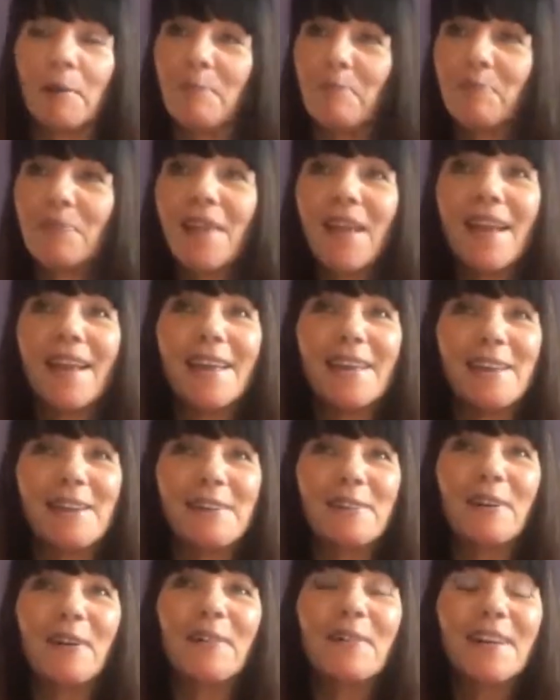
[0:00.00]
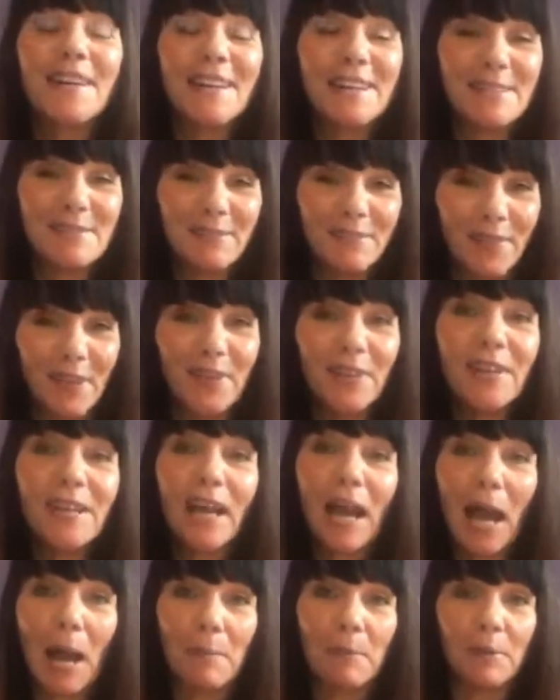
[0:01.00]
um, you know, it's very
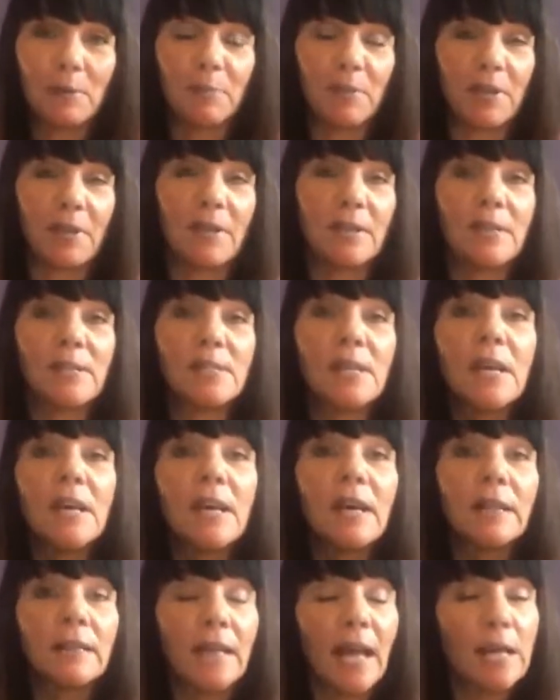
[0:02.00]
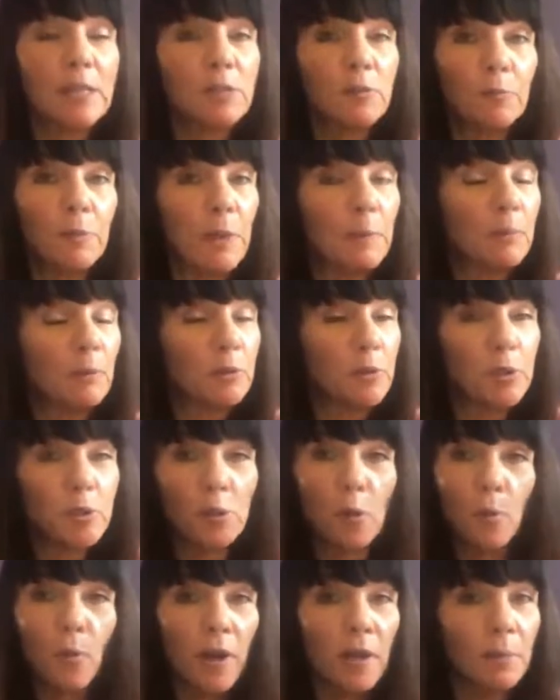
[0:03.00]
common because lots of people just
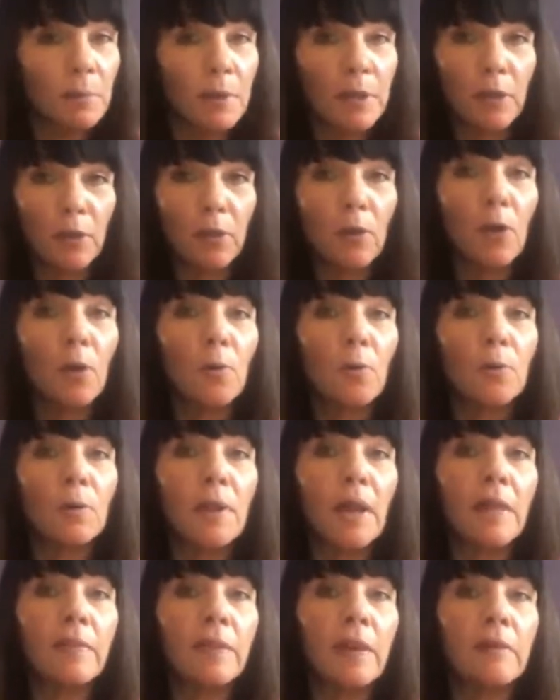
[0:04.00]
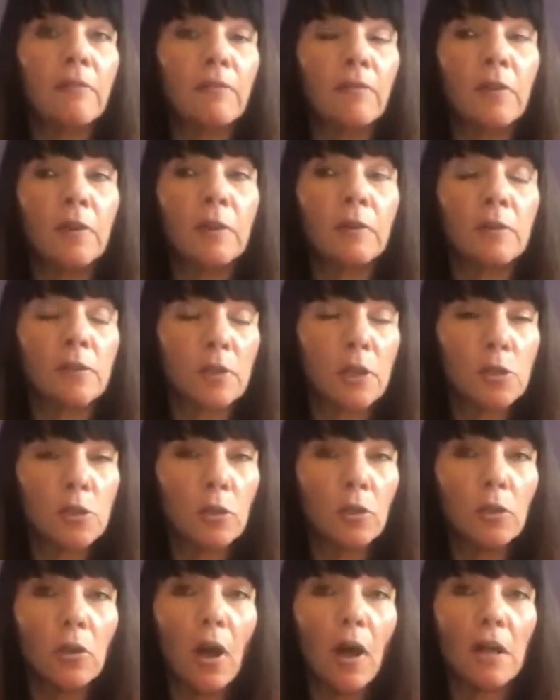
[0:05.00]
don't want to be alone and they feel such
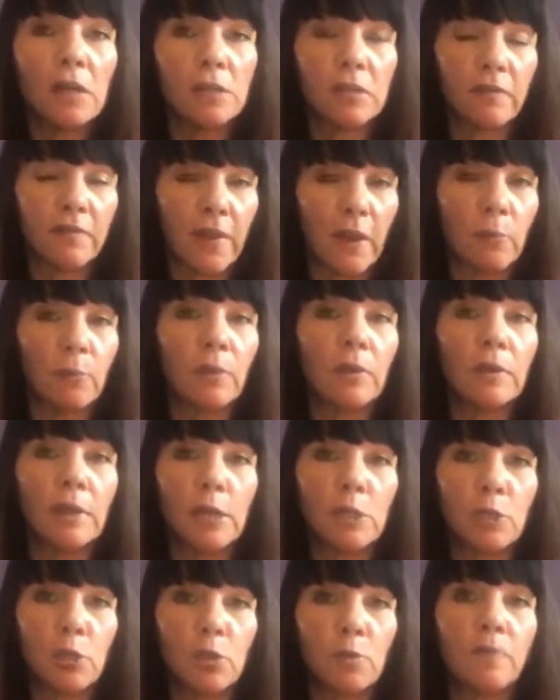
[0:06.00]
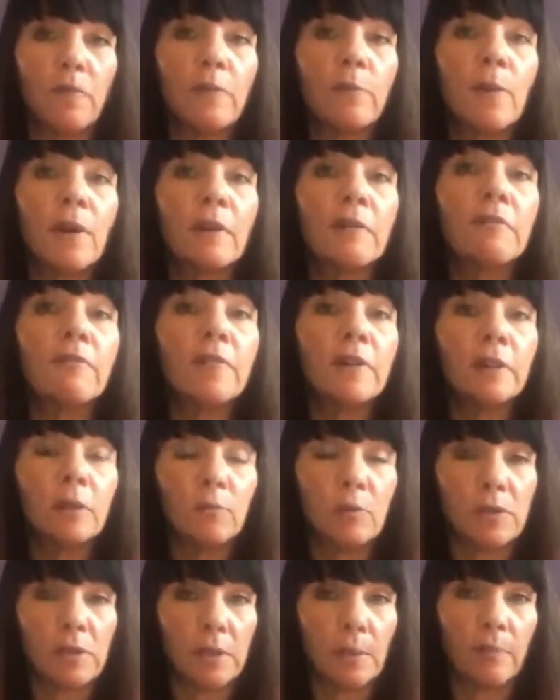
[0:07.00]
a loss of that relationship they want to fill
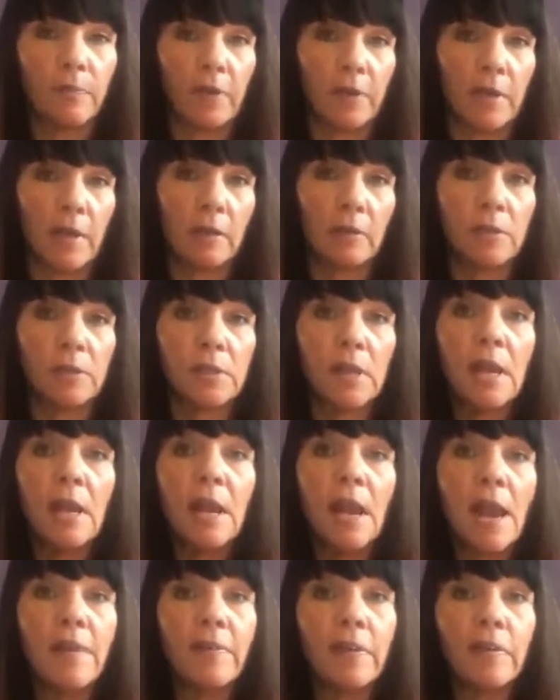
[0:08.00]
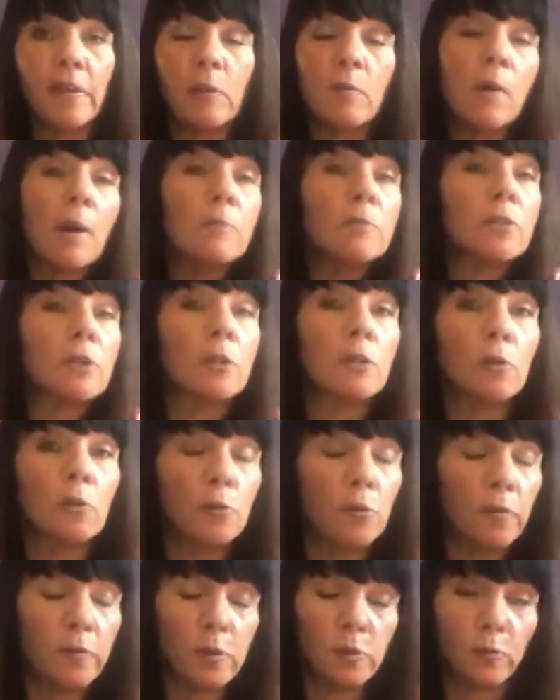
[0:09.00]
it with something else and they think well i'm just going to go
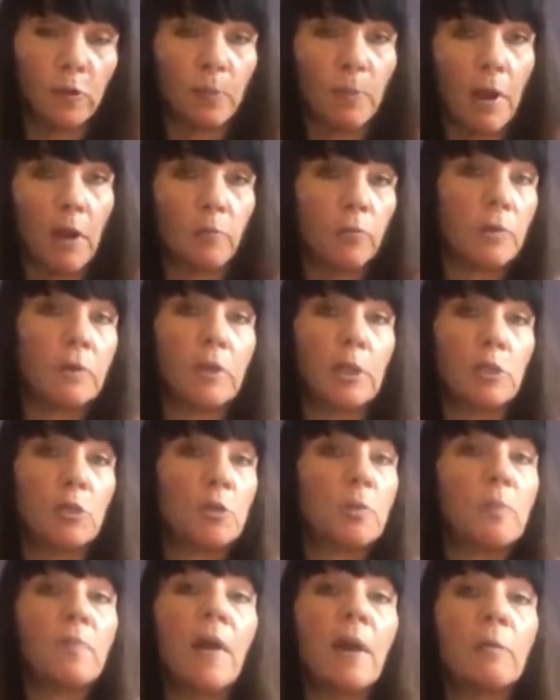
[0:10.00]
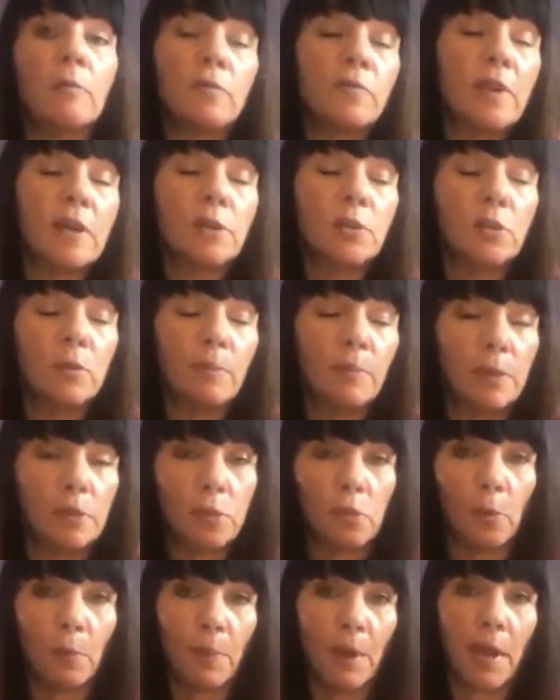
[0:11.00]
do this rebound relationship that that shouldn't be
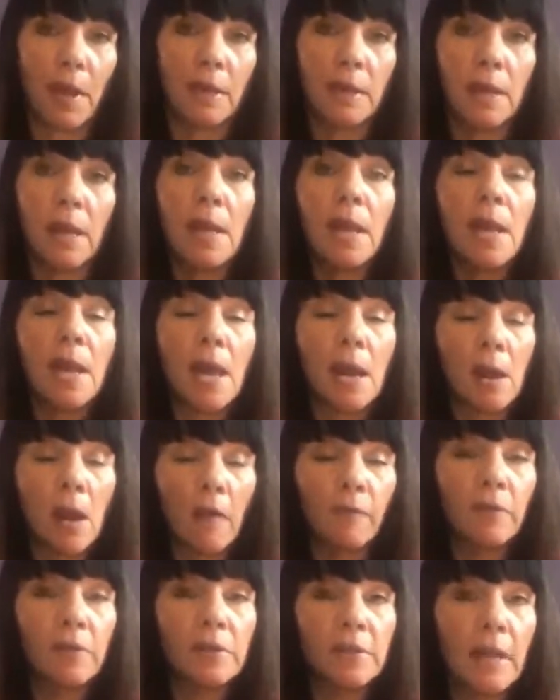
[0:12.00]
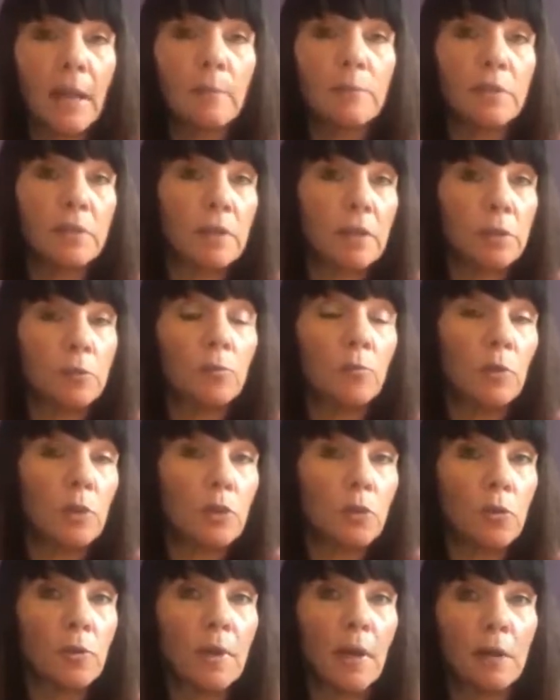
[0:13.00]
so bad and oftentimes it doesn't really
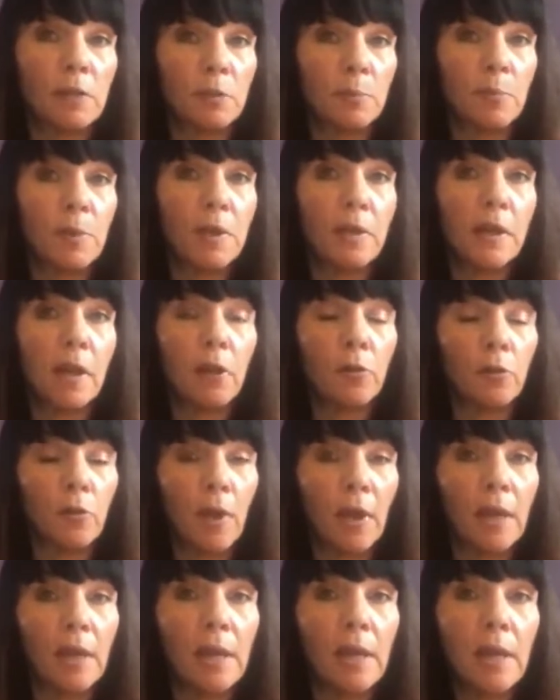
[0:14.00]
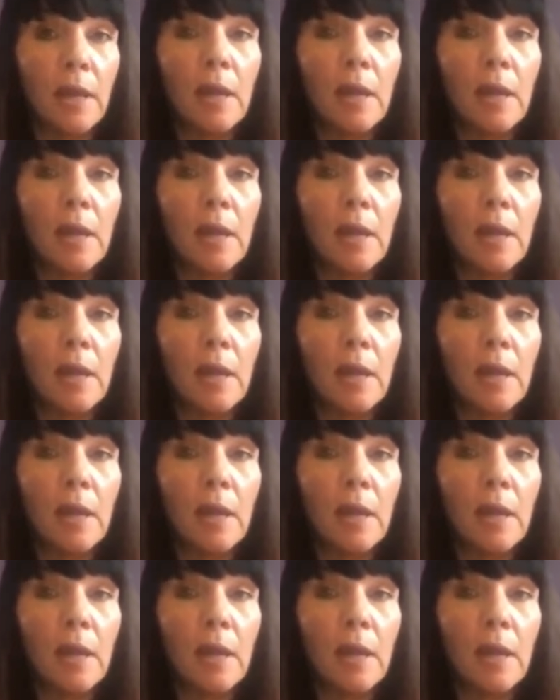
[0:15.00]
turn out to be that great